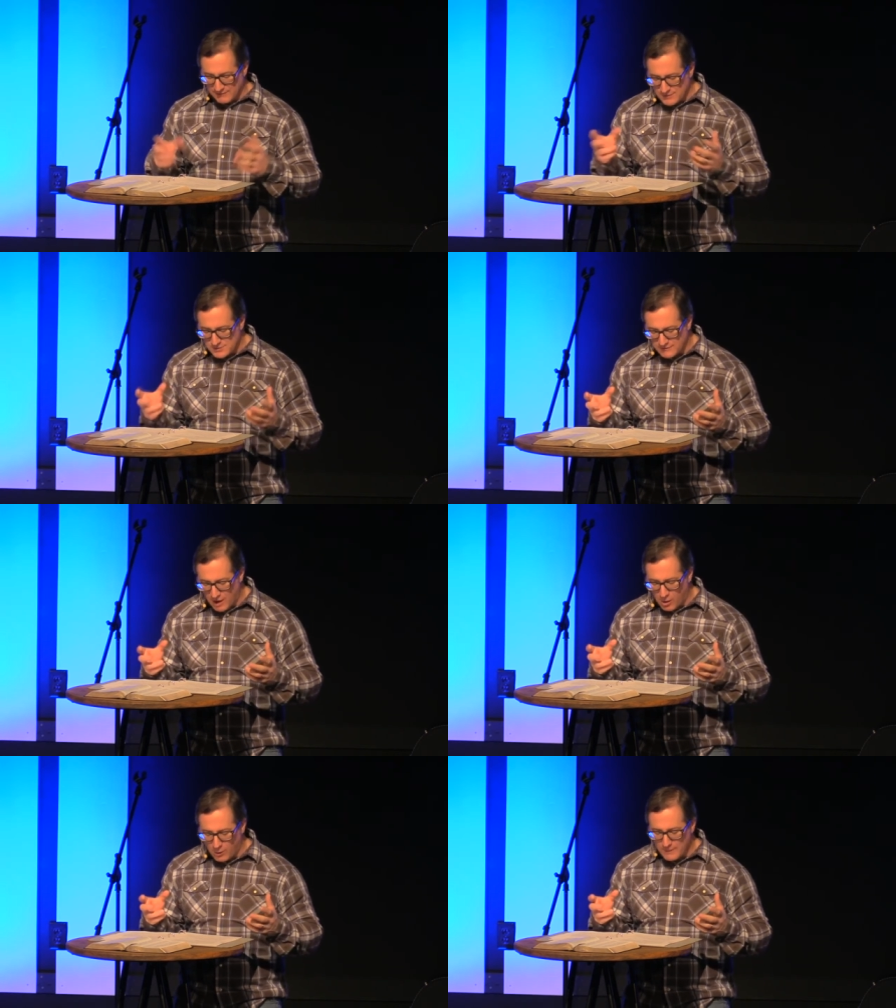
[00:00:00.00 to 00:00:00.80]
First of
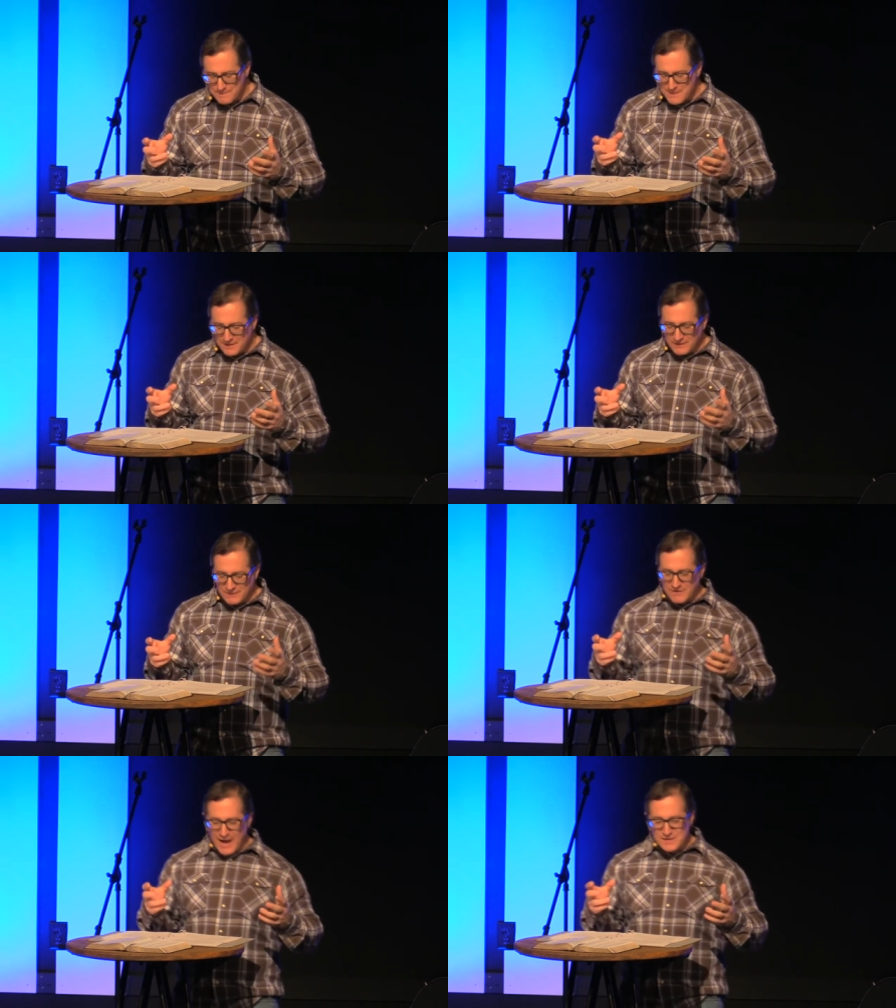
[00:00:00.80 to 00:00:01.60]
all,
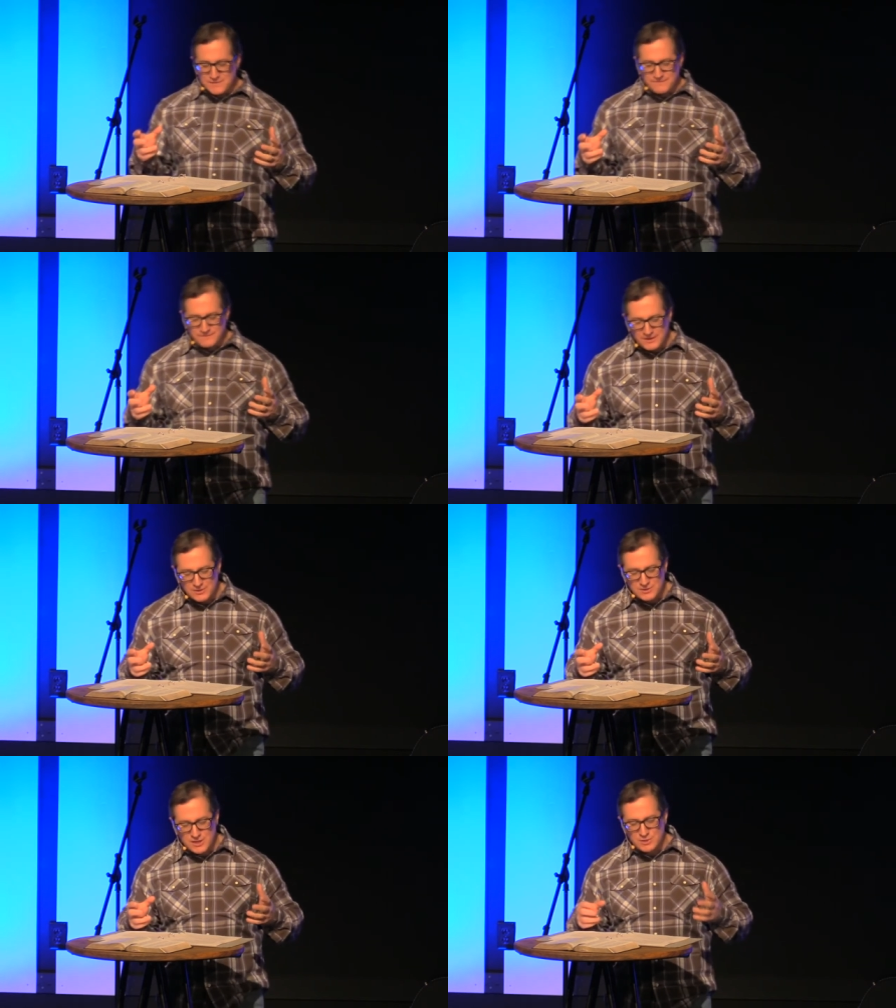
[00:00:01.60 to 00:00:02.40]
the advice of
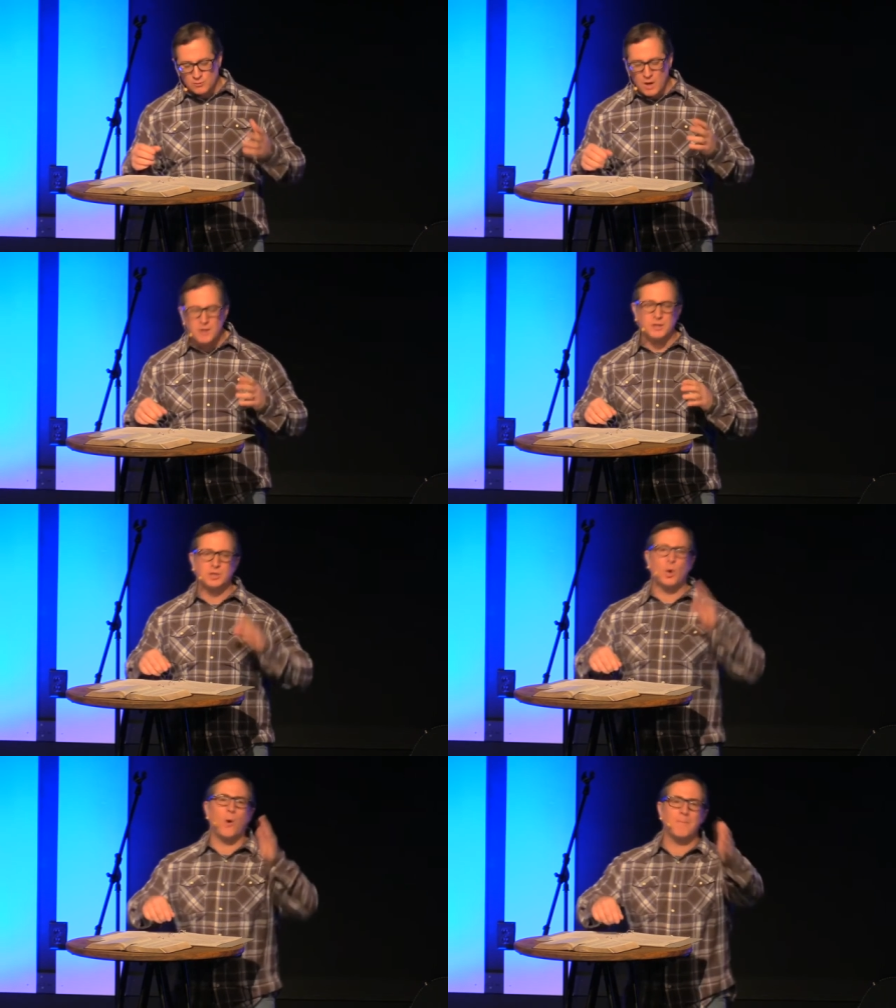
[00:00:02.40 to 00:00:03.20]
fear says, run to
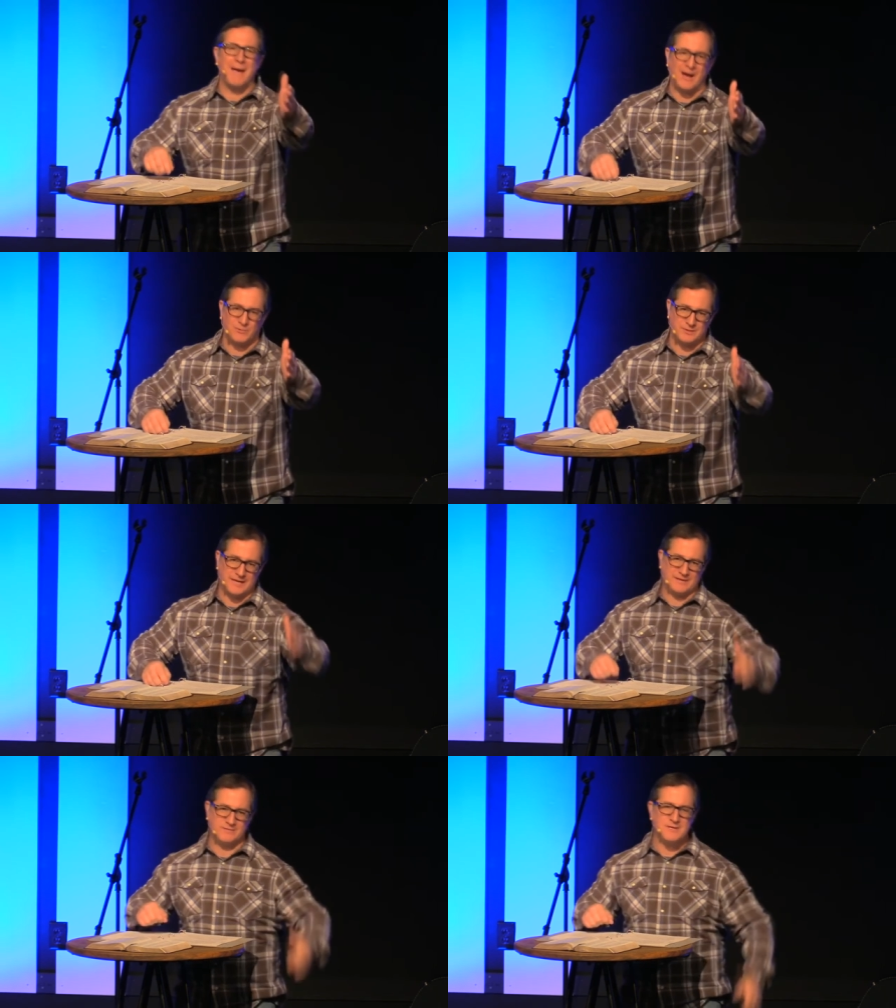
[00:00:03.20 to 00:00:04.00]
your mountain,
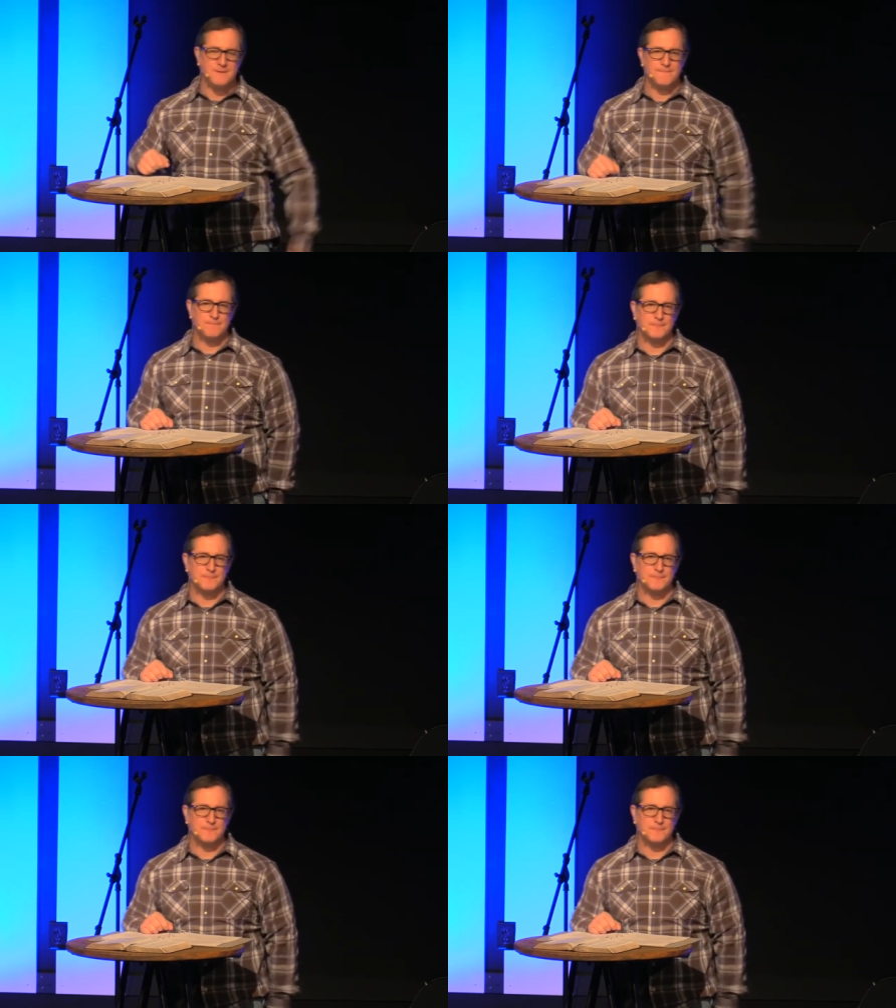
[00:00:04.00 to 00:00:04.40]
David.